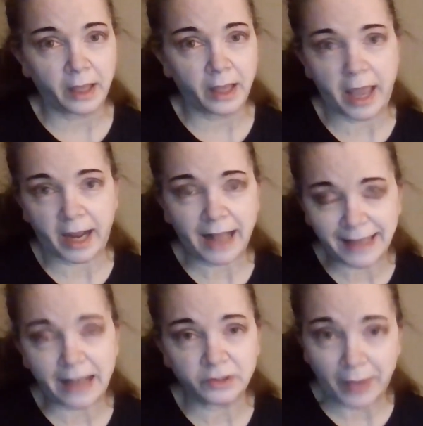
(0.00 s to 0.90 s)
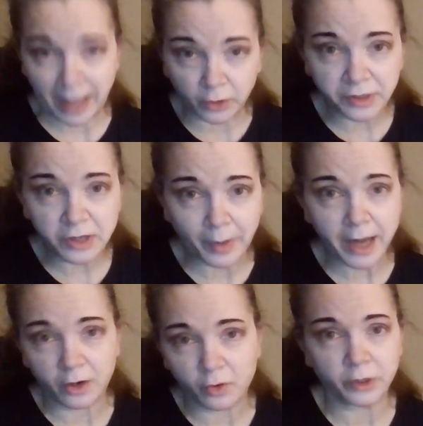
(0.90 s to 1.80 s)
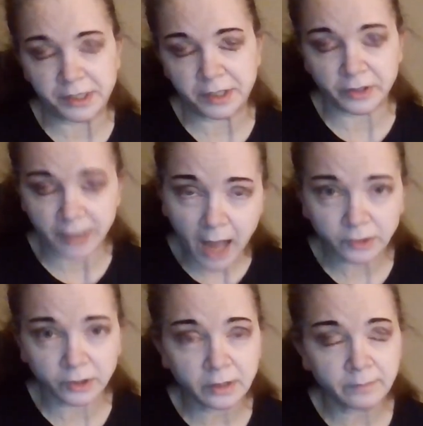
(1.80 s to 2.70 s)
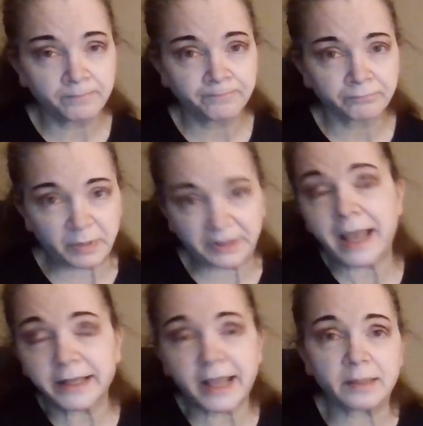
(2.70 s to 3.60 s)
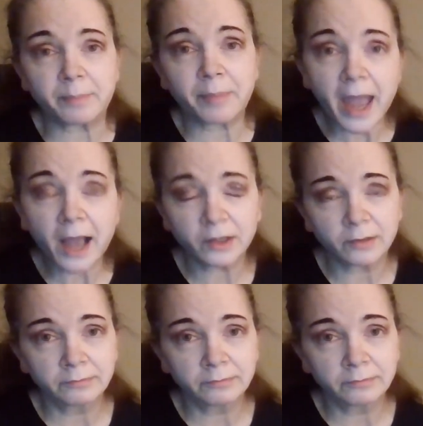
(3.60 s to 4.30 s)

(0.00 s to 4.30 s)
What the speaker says: and got down to a healthy weight according to their doctor, but then gained it back,